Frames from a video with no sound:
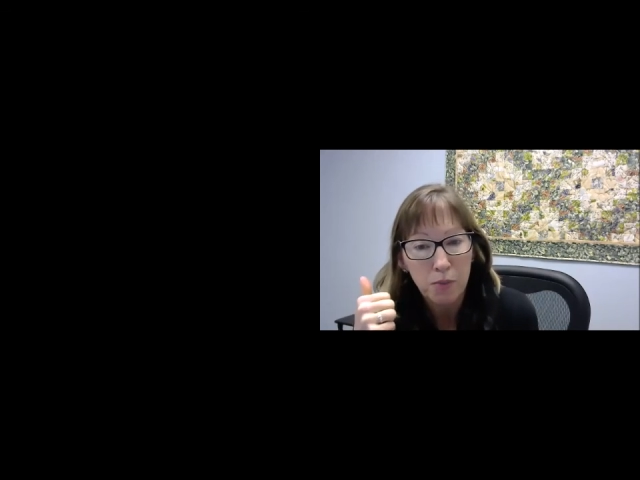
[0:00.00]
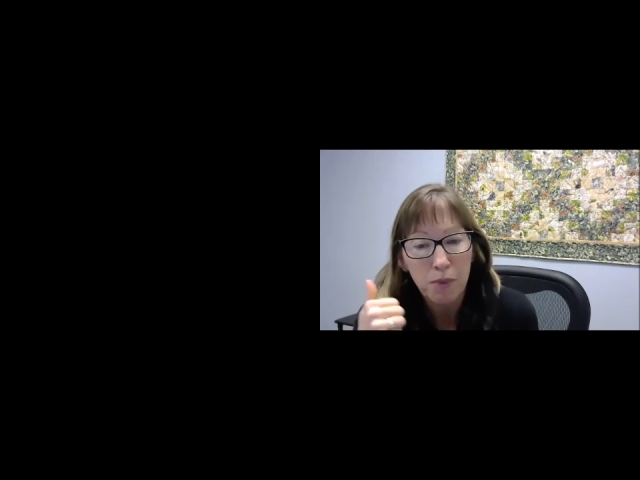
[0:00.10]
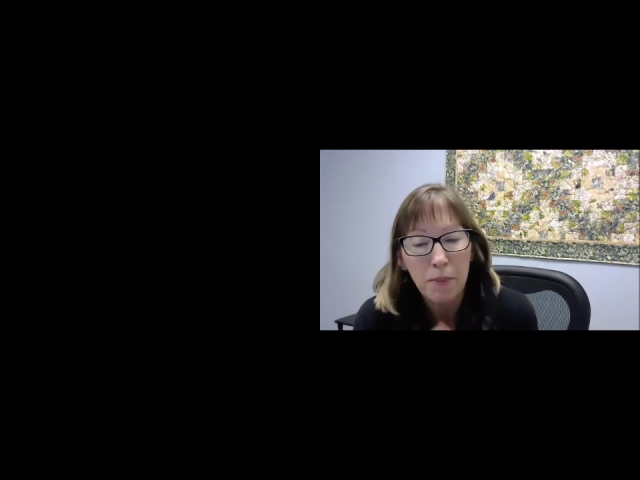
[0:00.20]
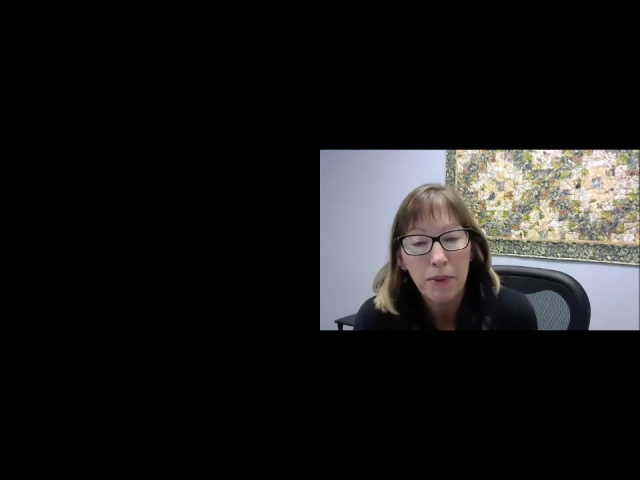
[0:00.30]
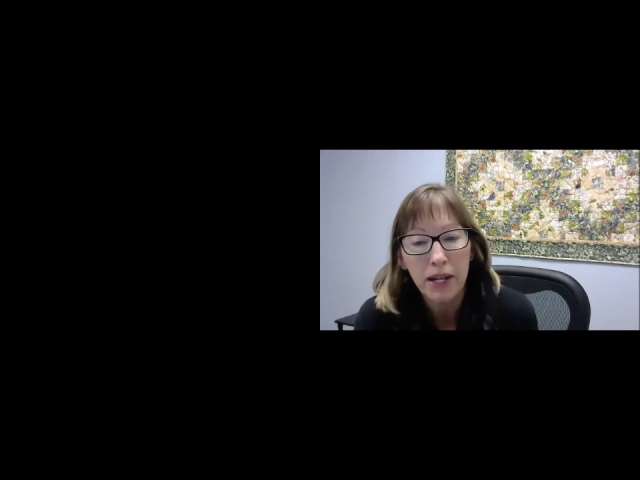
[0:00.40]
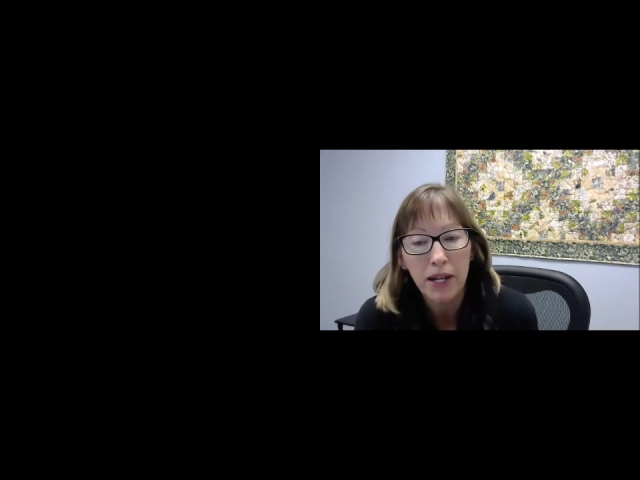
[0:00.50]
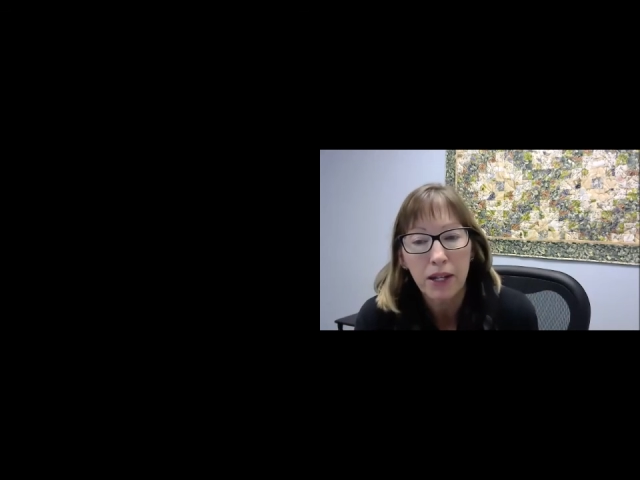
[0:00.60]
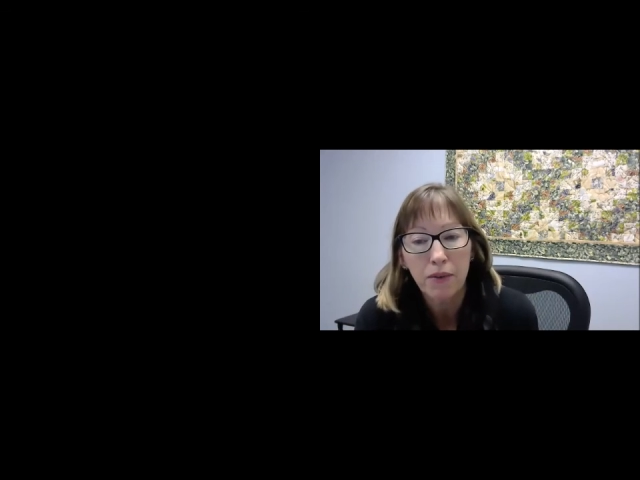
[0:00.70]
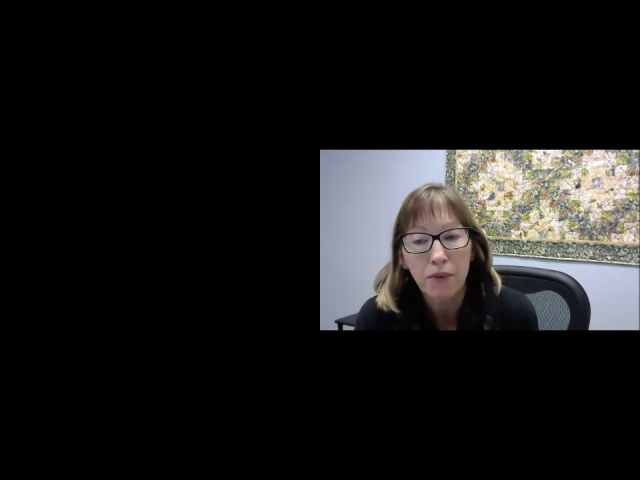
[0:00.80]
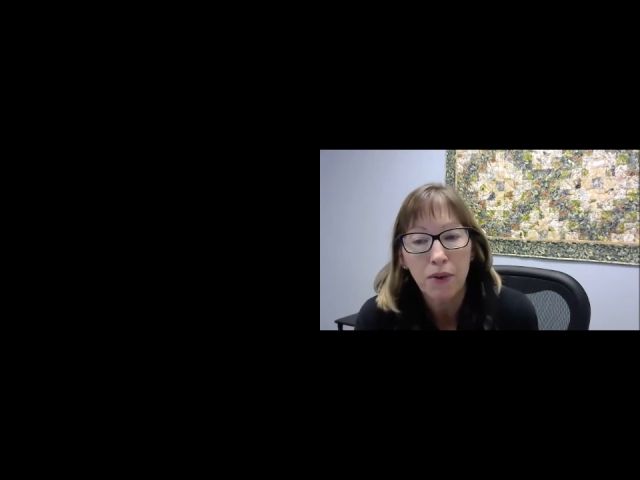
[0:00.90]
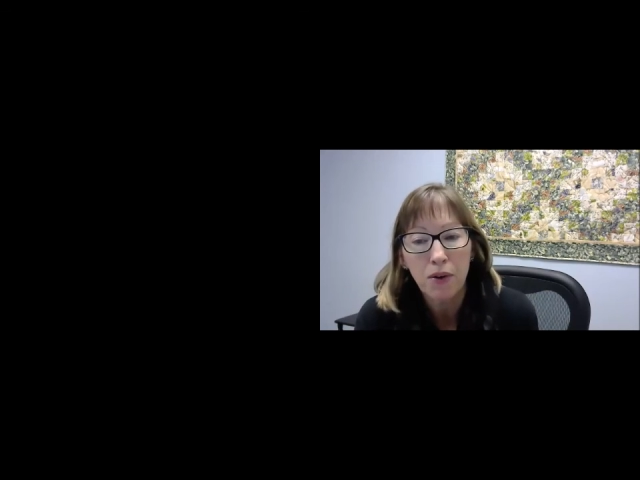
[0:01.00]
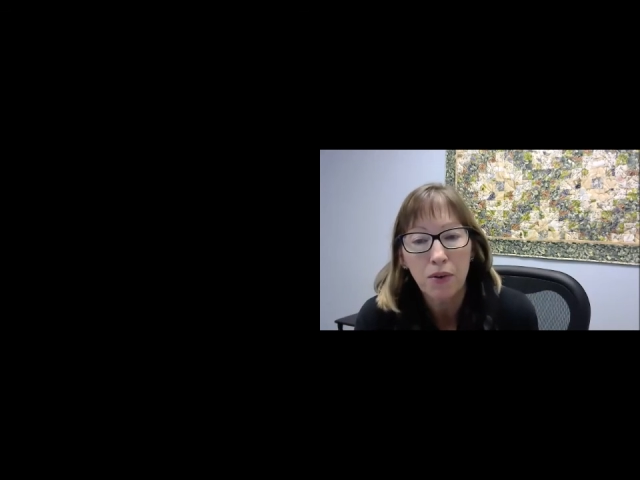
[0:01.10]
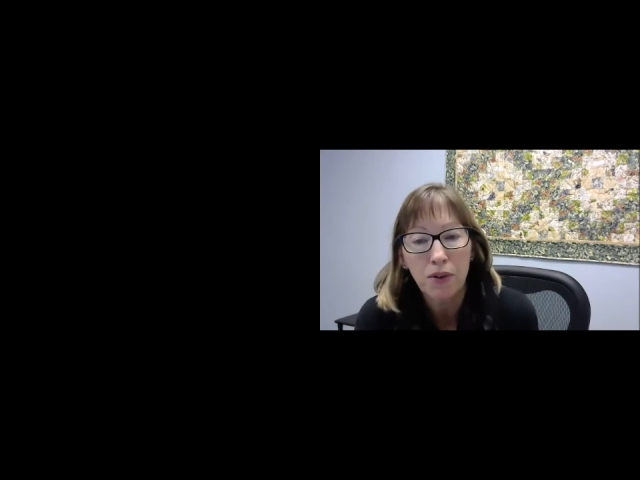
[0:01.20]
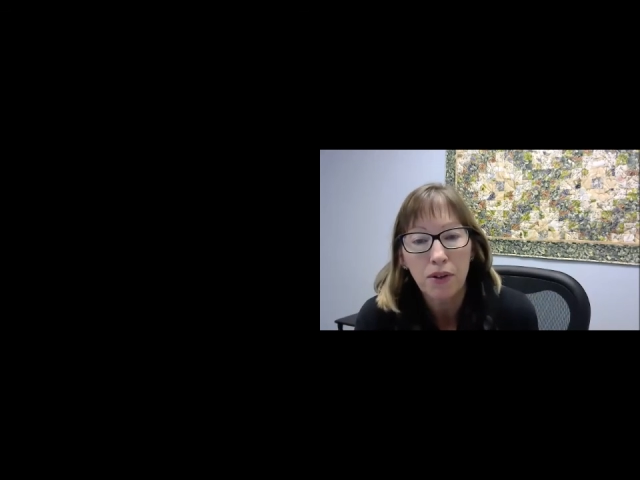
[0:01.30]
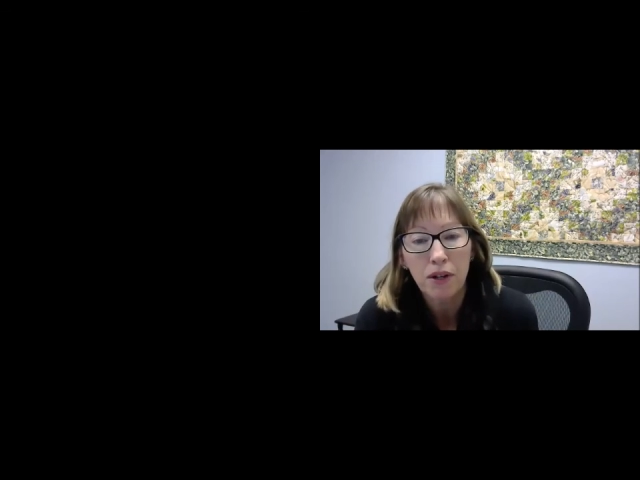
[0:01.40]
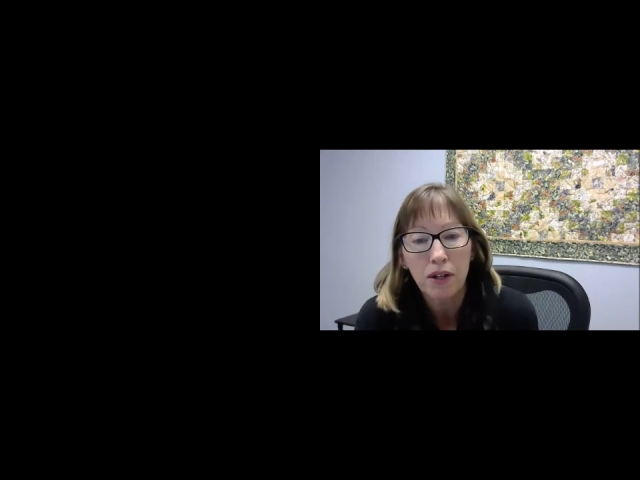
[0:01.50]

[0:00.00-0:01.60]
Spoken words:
mom and dad on the phone,